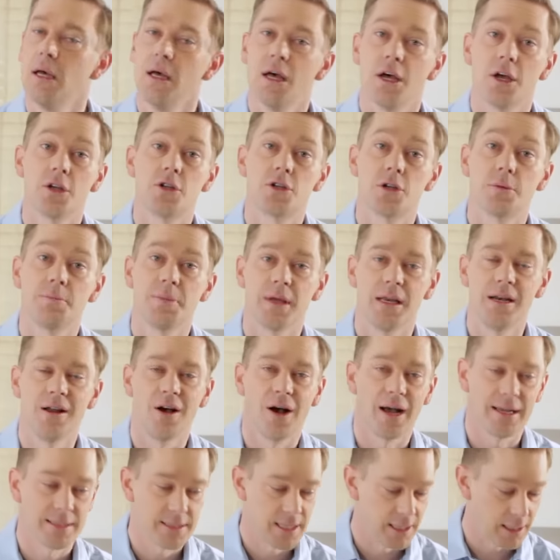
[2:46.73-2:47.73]
It should be
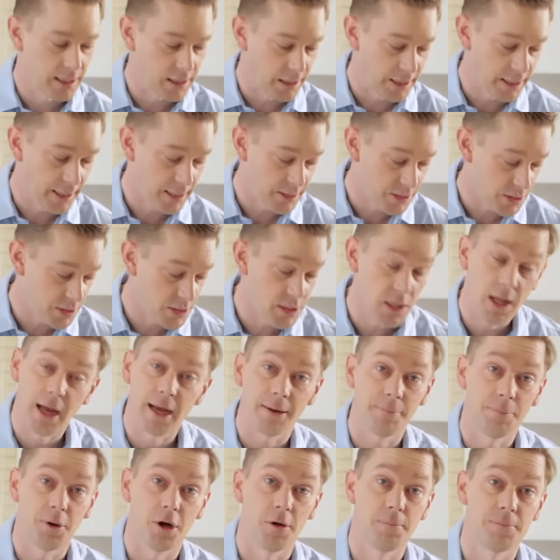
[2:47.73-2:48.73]
nice and clear, just
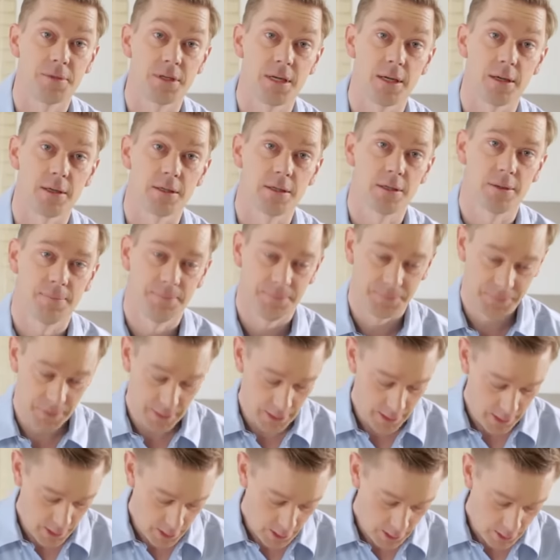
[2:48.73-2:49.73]
like Bob's is.
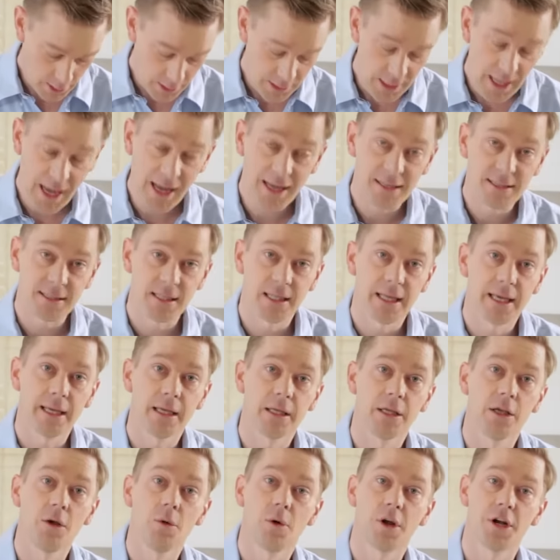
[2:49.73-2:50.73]
Lastly,
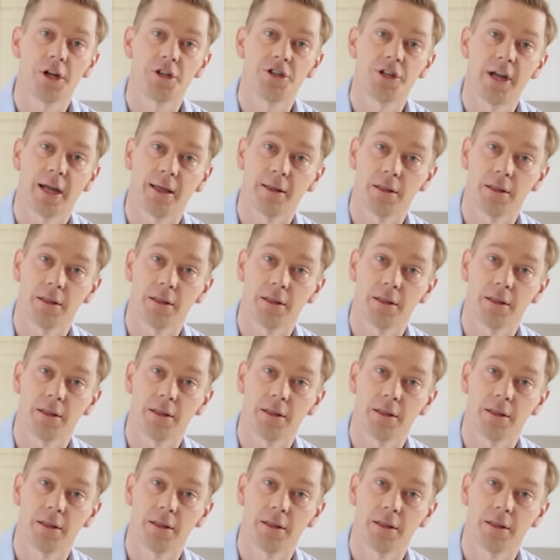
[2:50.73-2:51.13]
you want to check